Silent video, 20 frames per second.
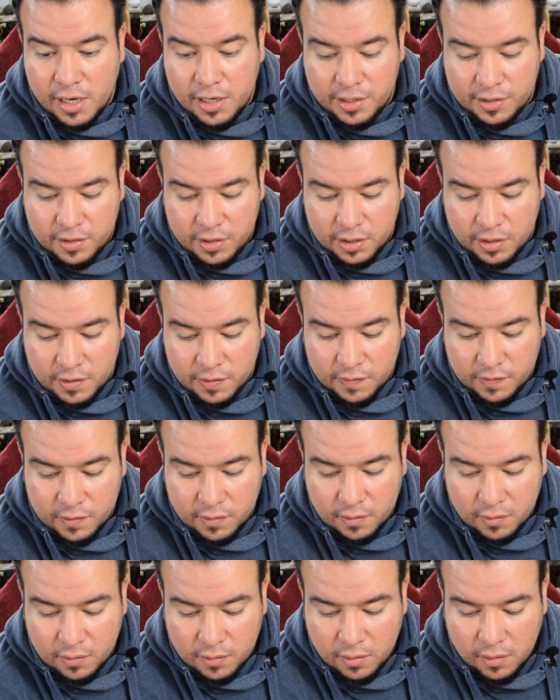LEDs
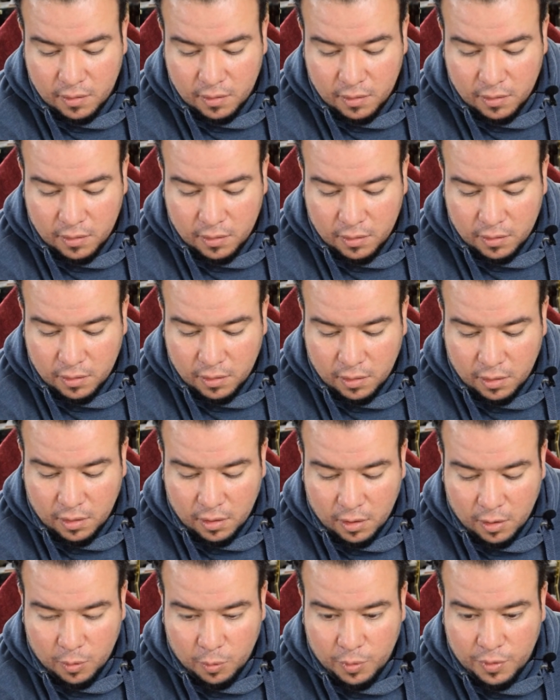
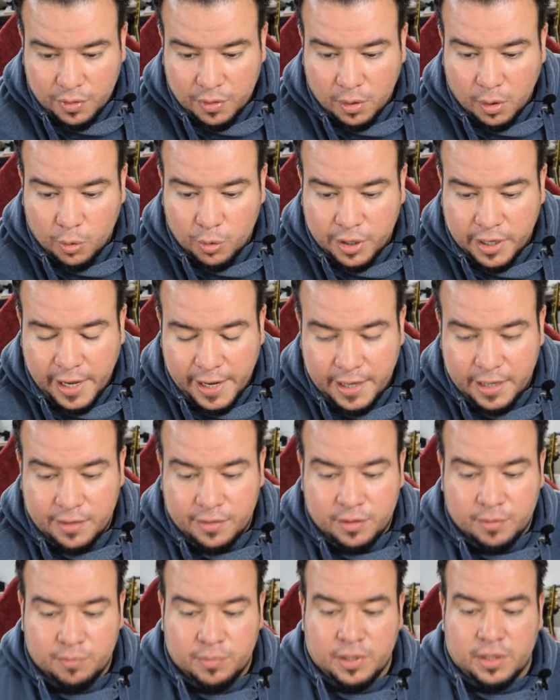with OK in
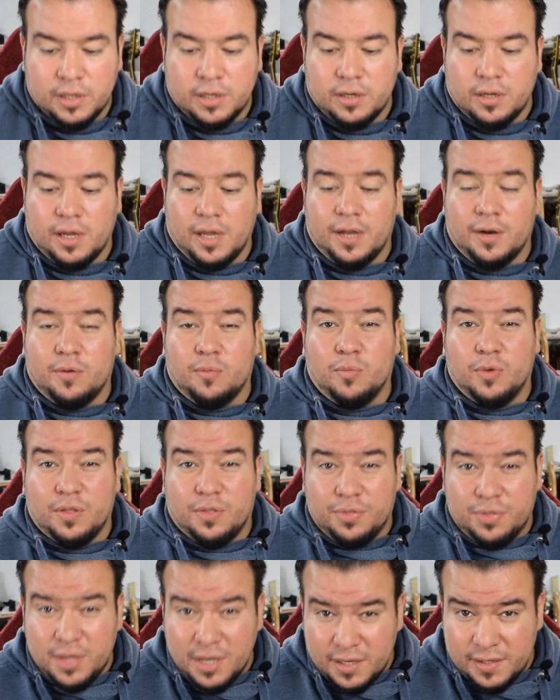the middle. And
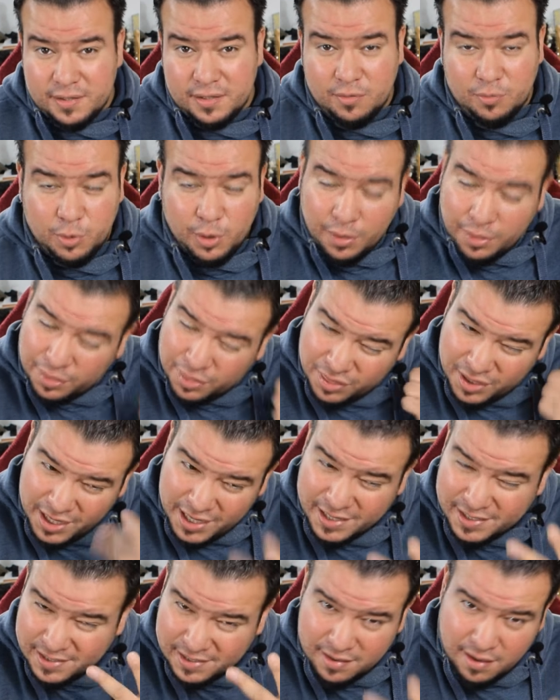with
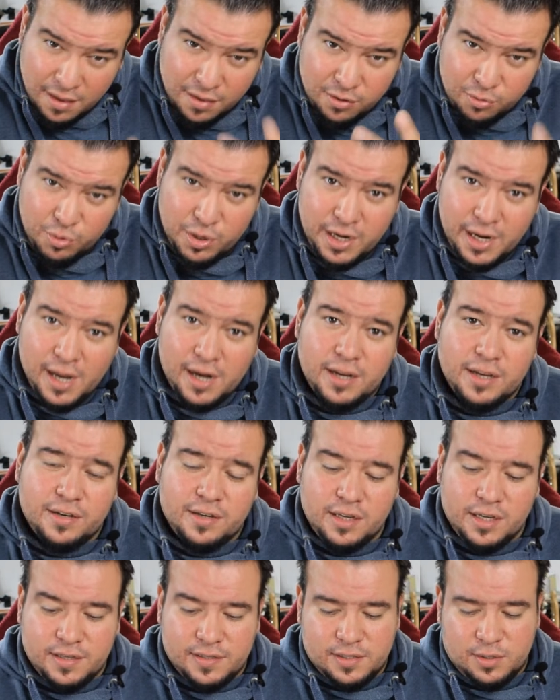these 3
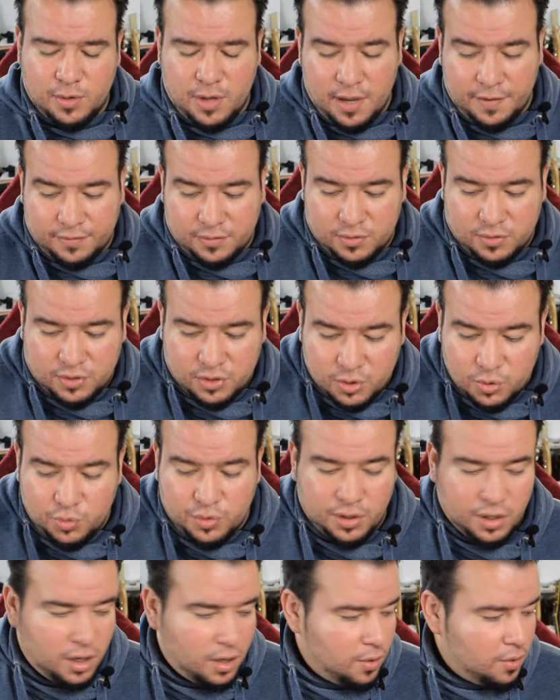LEDs you have to
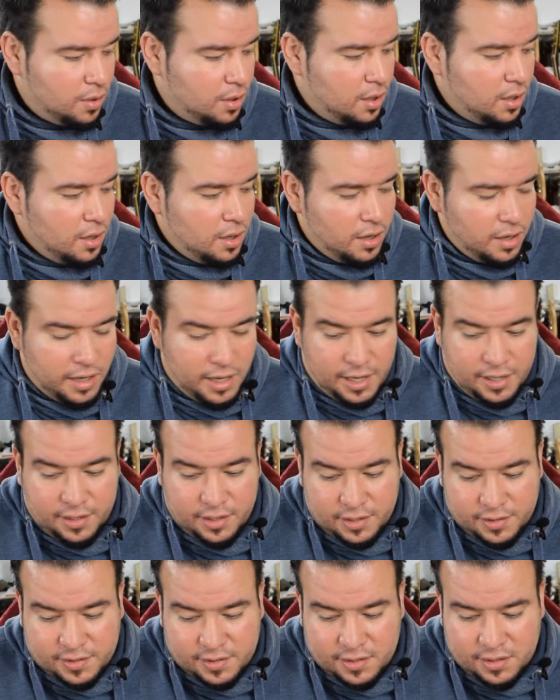tune now. And
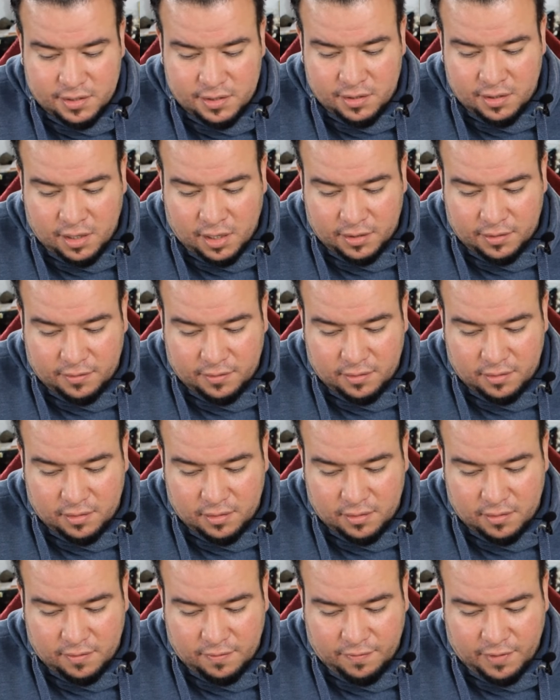it's not
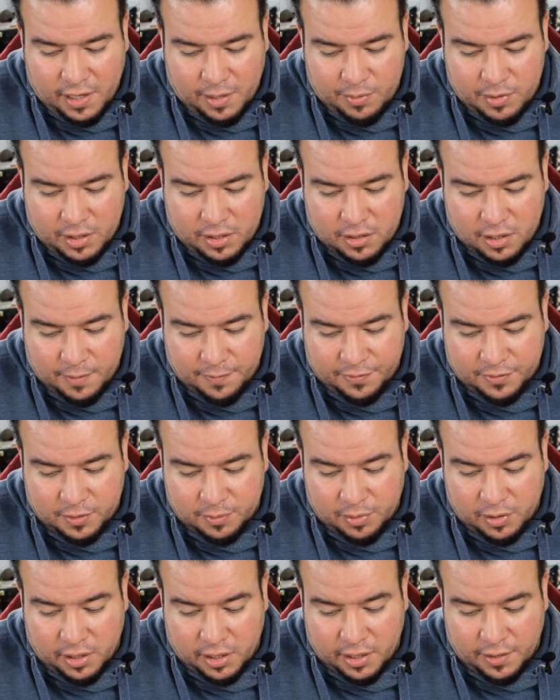very
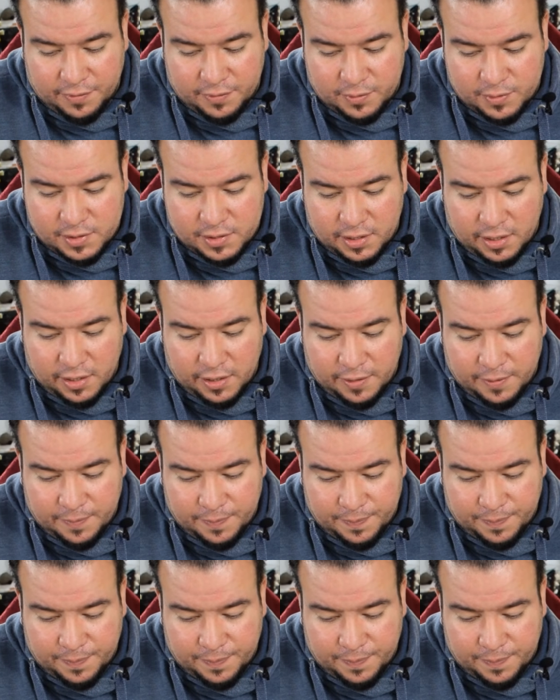comfortable, I have to say.